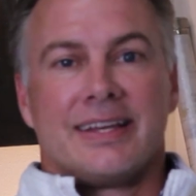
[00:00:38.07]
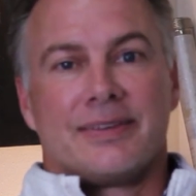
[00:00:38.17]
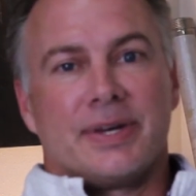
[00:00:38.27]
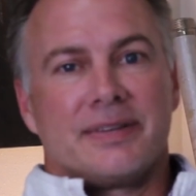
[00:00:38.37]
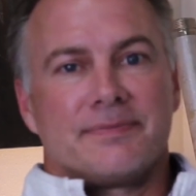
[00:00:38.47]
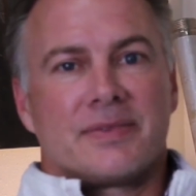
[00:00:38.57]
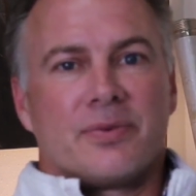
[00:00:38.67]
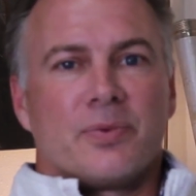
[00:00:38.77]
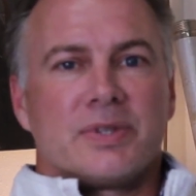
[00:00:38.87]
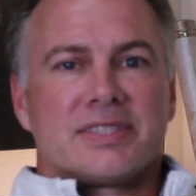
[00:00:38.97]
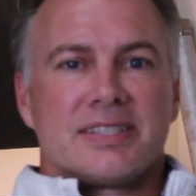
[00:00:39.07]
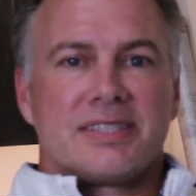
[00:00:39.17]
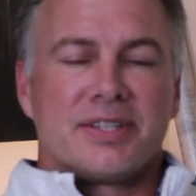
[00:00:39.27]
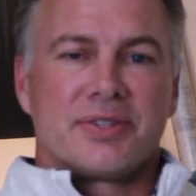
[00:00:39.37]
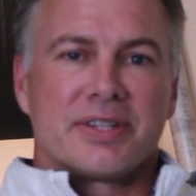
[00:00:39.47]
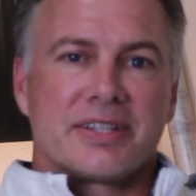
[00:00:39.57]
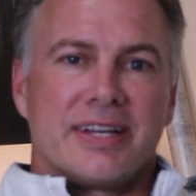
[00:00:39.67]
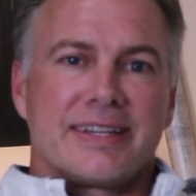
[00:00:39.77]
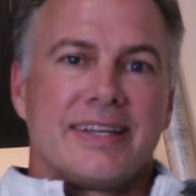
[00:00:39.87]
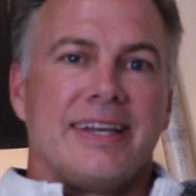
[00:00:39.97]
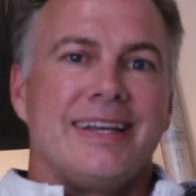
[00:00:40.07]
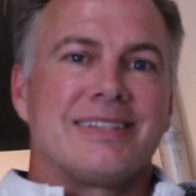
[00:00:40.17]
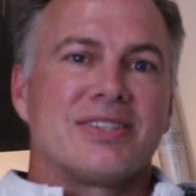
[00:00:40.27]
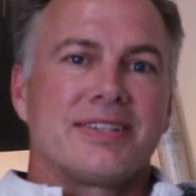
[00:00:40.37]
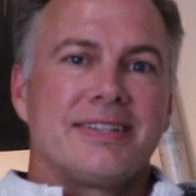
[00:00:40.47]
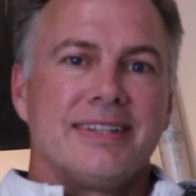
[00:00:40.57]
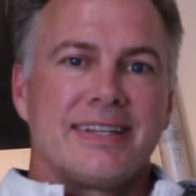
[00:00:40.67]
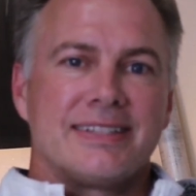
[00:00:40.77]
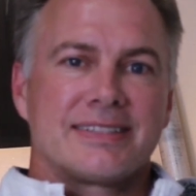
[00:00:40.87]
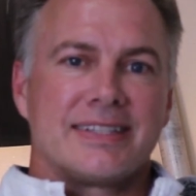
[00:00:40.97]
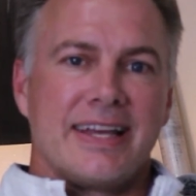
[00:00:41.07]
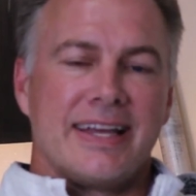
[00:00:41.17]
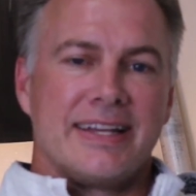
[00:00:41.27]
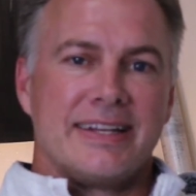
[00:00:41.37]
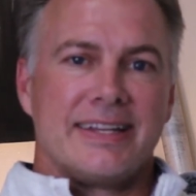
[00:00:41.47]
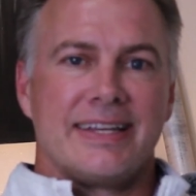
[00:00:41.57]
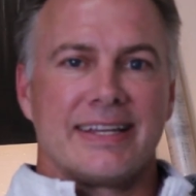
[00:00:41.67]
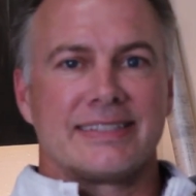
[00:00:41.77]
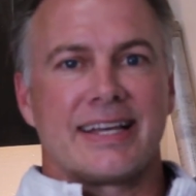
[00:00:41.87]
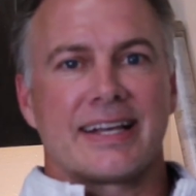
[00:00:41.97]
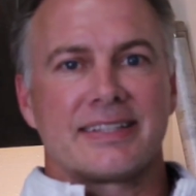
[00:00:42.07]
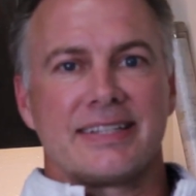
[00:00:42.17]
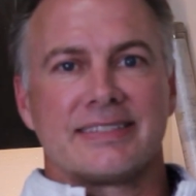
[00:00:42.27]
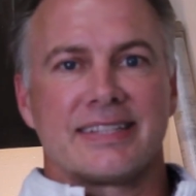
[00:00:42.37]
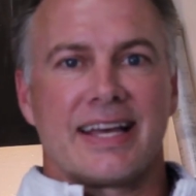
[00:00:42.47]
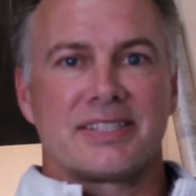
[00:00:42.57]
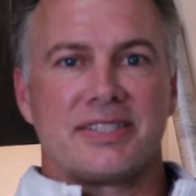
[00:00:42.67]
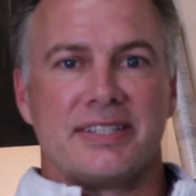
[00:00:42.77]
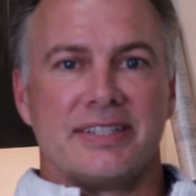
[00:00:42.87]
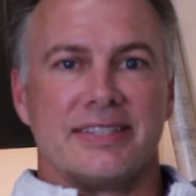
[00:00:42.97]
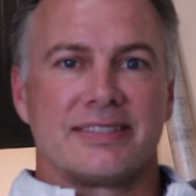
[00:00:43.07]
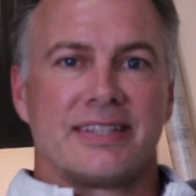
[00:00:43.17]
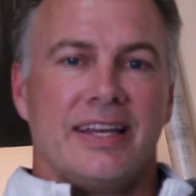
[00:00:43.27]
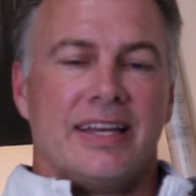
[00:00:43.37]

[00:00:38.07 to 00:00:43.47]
Well, what's this year look like? It's looking like it's going to end exactly as last year it is.